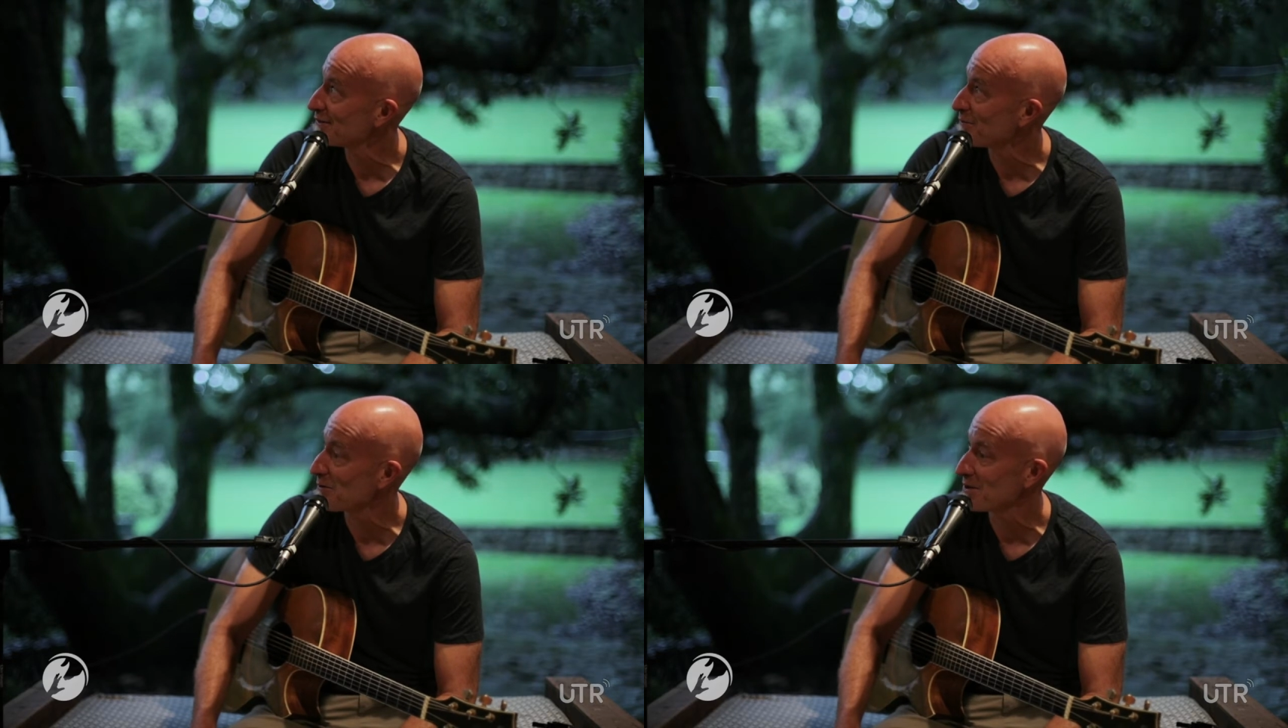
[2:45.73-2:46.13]

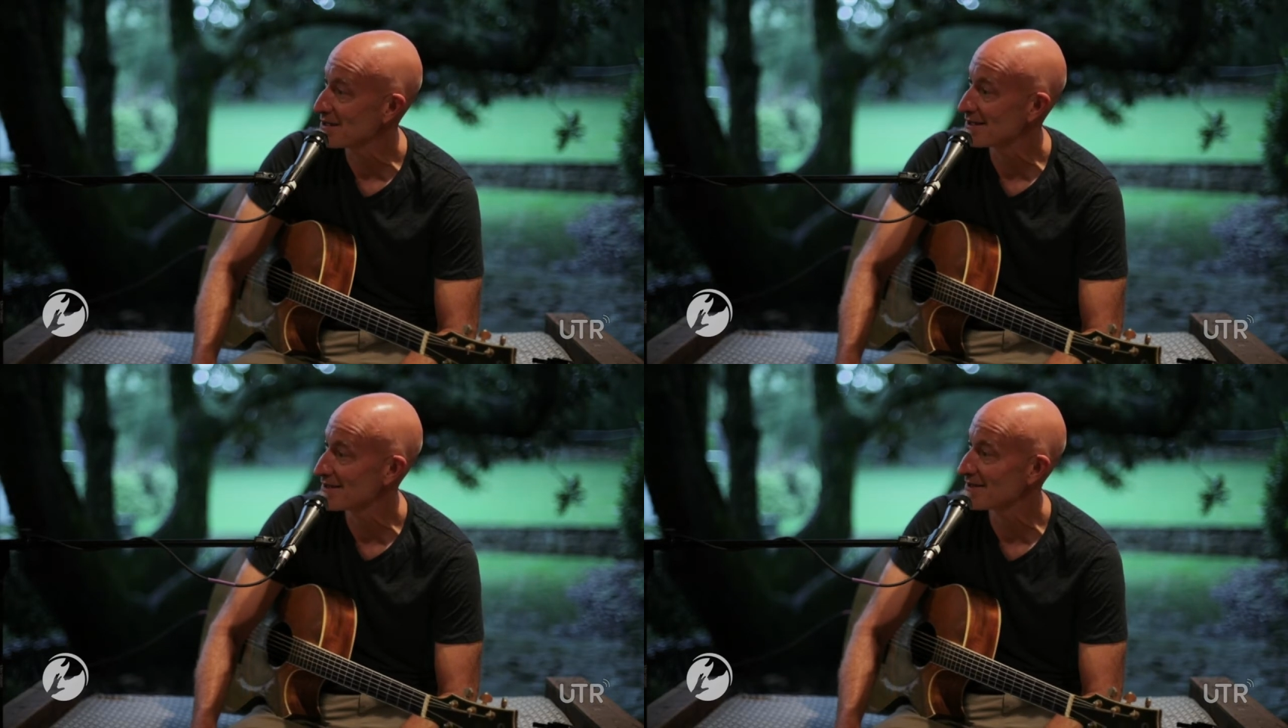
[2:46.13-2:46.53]
where
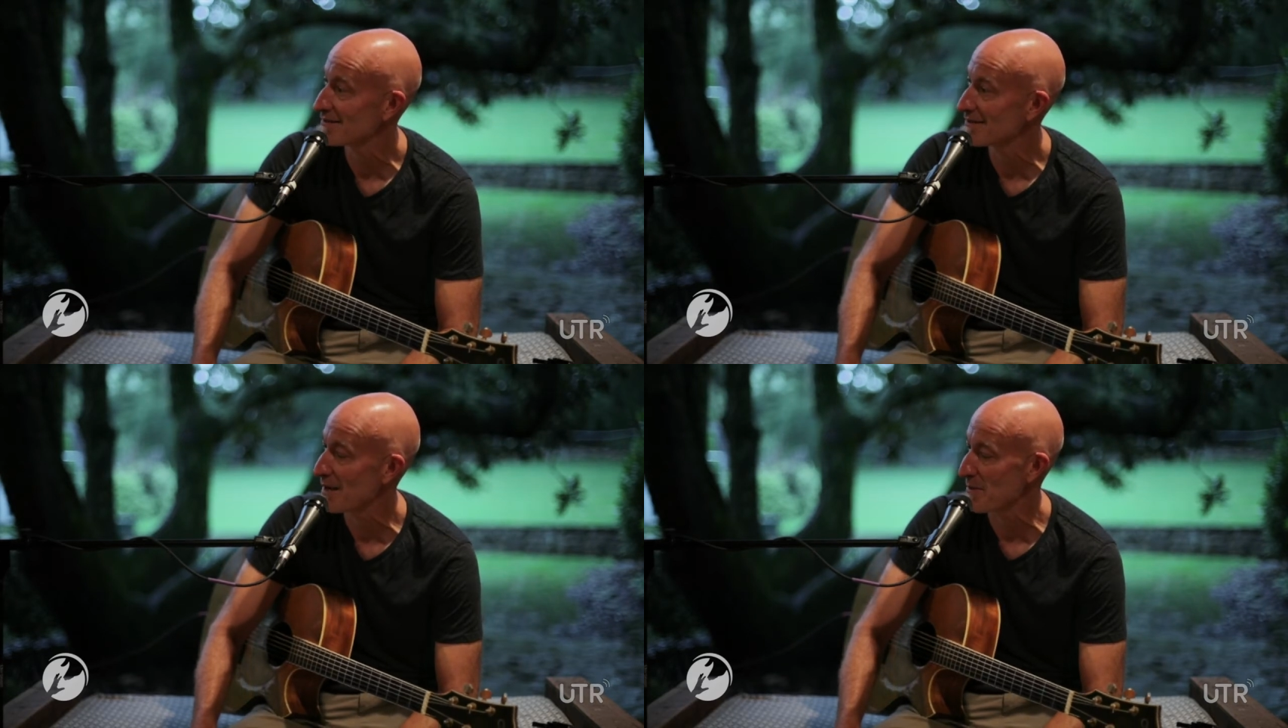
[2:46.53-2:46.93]

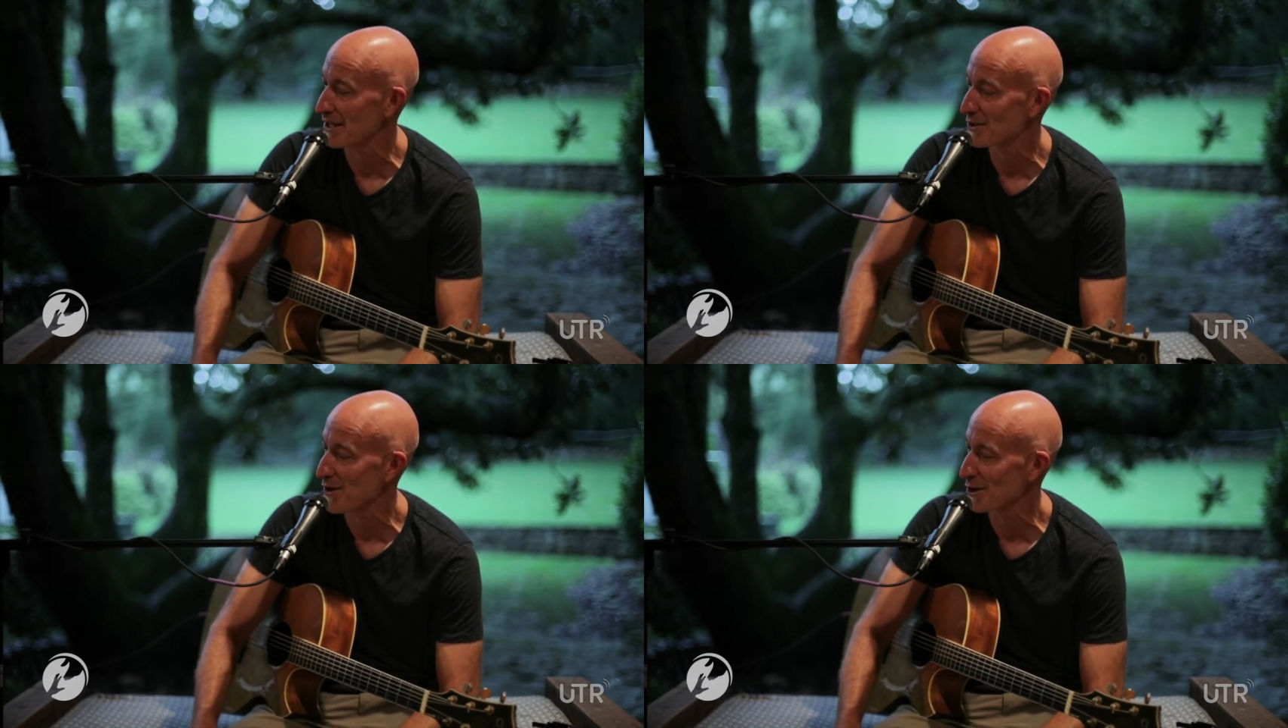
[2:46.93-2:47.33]
I
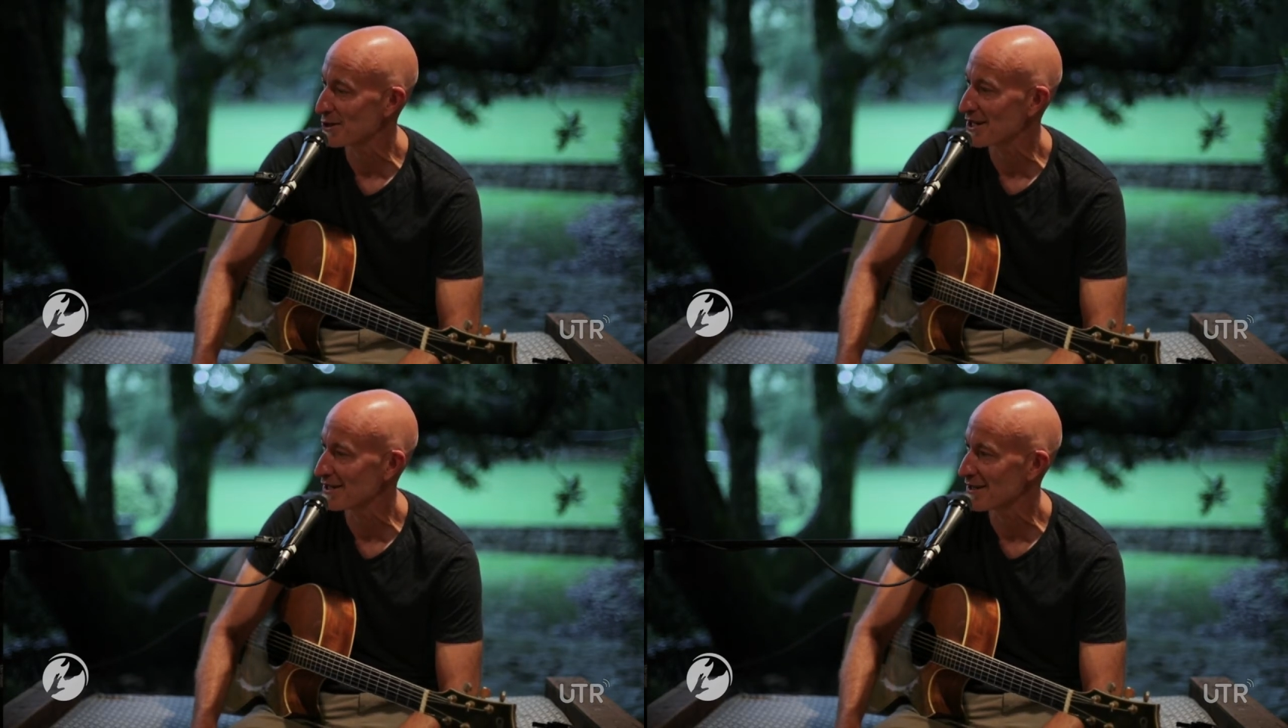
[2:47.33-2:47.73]
make song
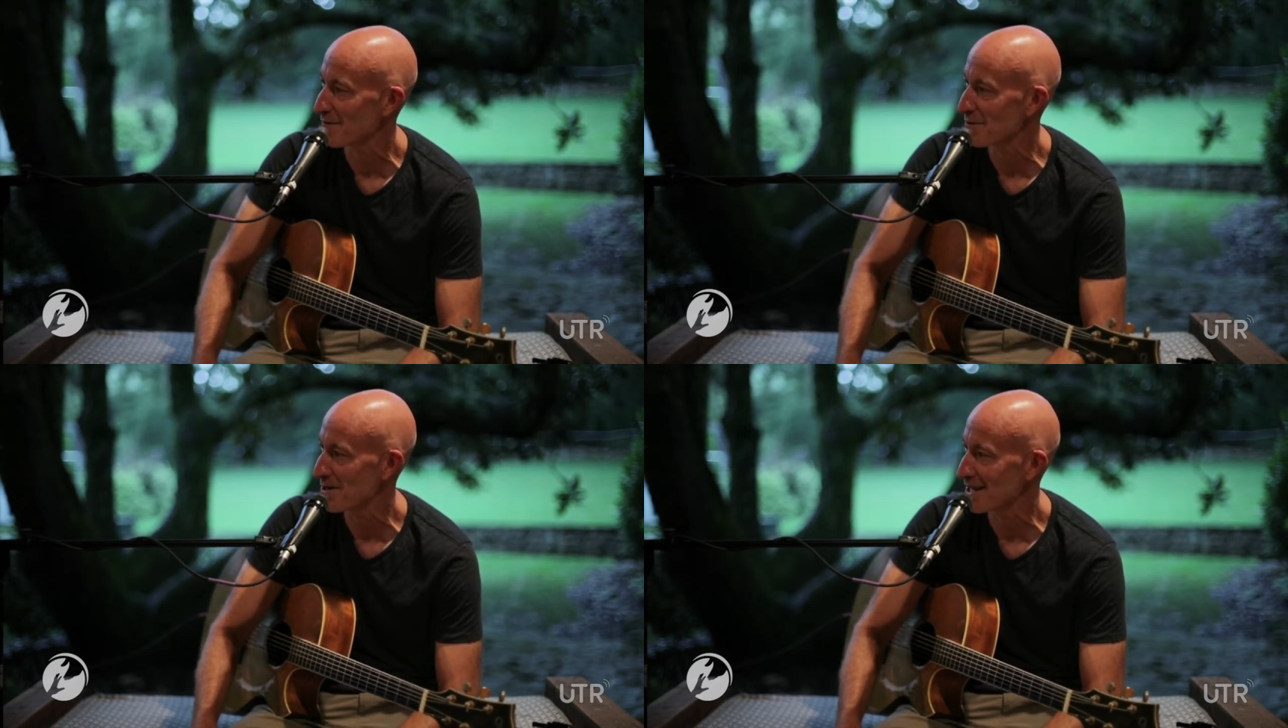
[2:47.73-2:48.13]
sheets
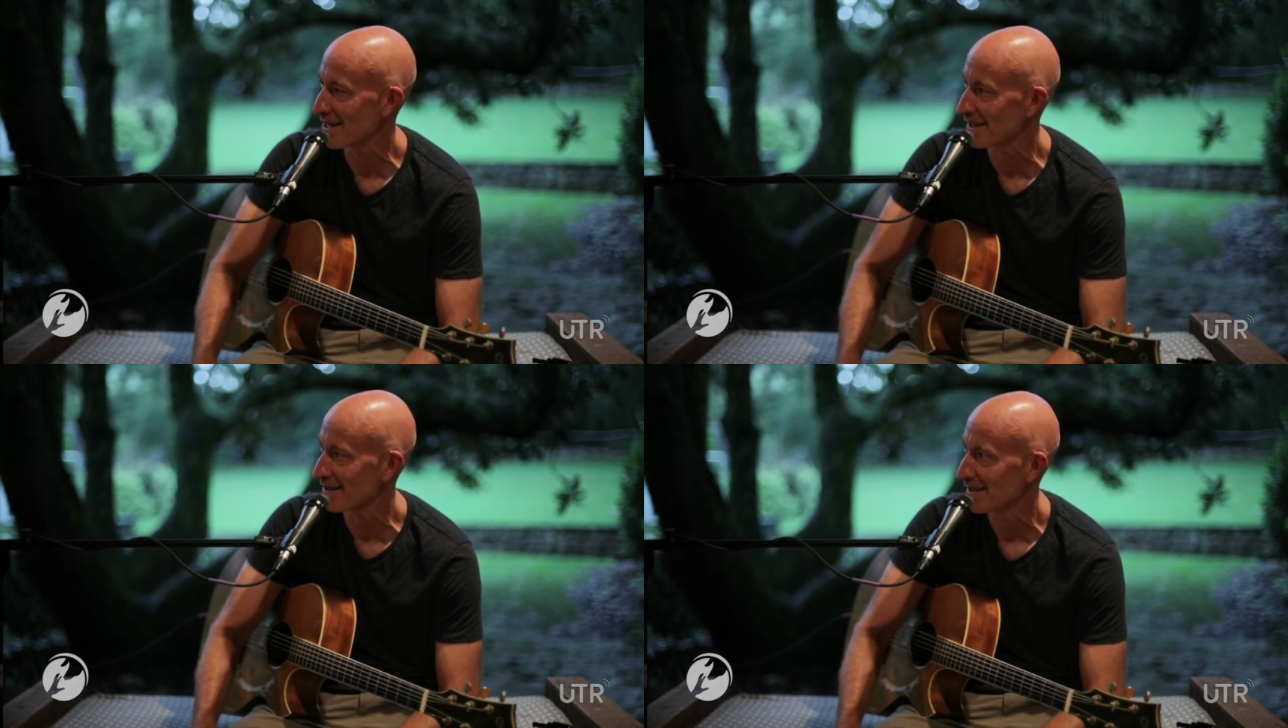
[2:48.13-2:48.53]
every week
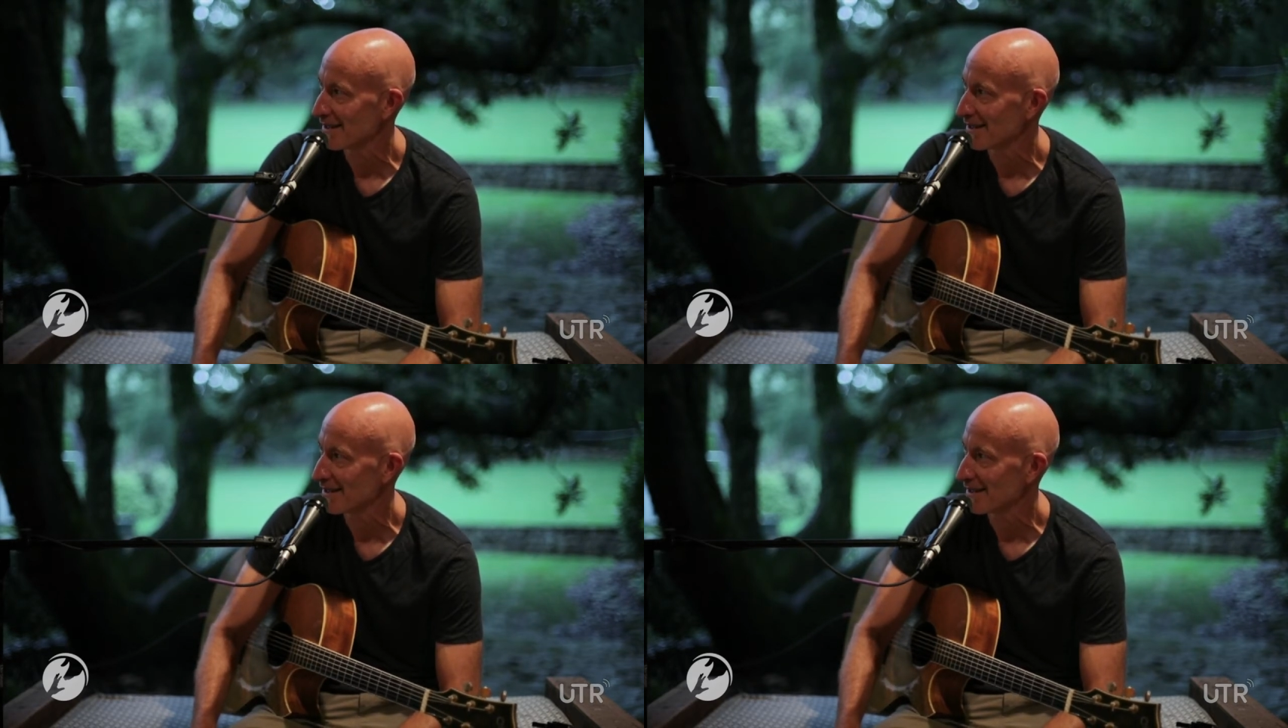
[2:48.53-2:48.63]
and